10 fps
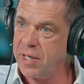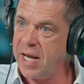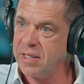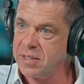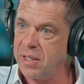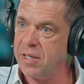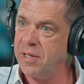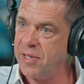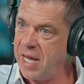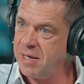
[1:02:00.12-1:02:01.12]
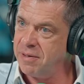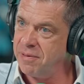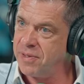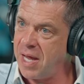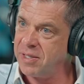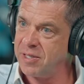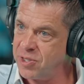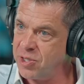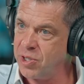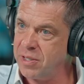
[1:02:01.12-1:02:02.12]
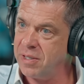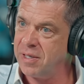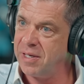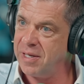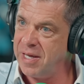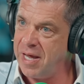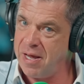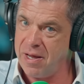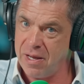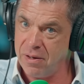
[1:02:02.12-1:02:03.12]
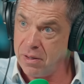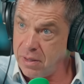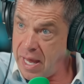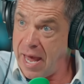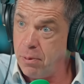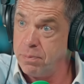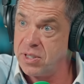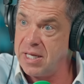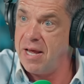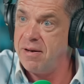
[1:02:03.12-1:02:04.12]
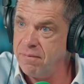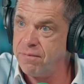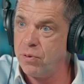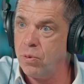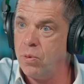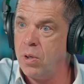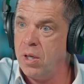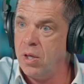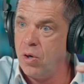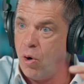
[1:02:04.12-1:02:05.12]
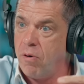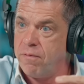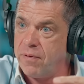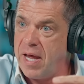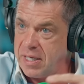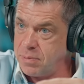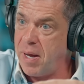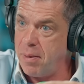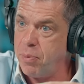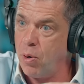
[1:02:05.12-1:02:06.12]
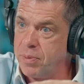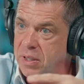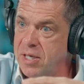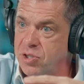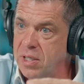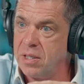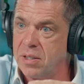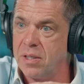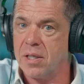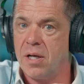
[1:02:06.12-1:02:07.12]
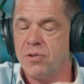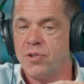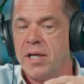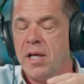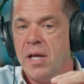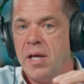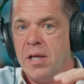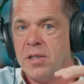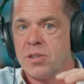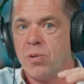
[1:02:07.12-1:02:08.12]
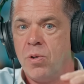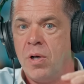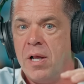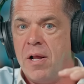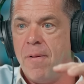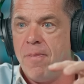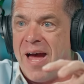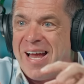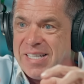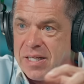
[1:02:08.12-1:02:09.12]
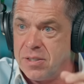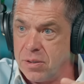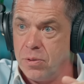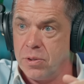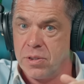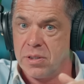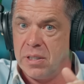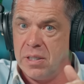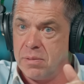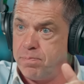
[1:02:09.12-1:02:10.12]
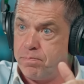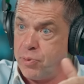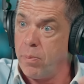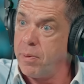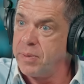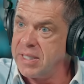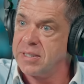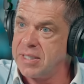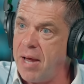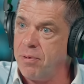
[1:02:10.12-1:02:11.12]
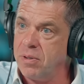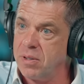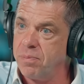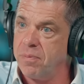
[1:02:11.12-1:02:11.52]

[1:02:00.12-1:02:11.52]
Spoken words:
are excellent, then that decision helps the inflow of expat population into the country. So that discourse is probably sound